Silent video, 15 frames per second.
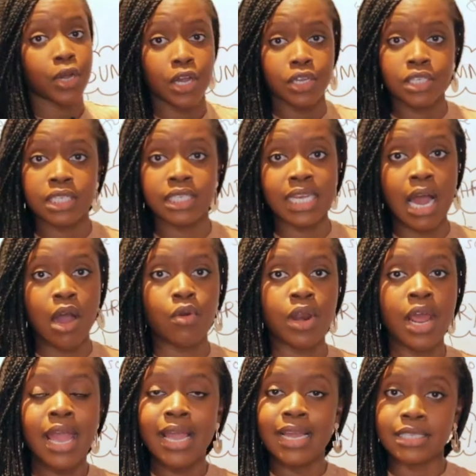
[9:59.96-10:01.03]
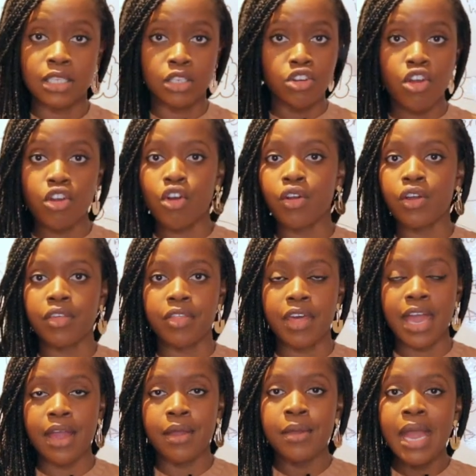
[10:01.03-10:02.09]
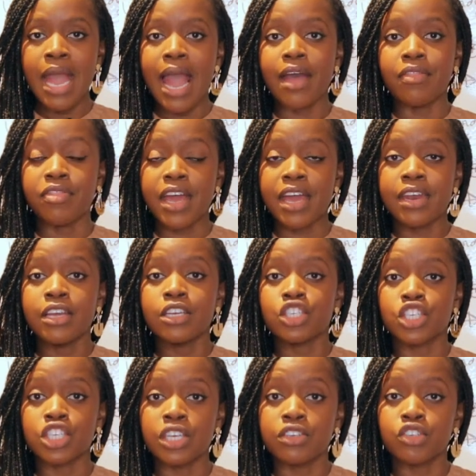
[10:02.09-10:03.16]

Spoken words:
burnt down. It's no longer there. And then she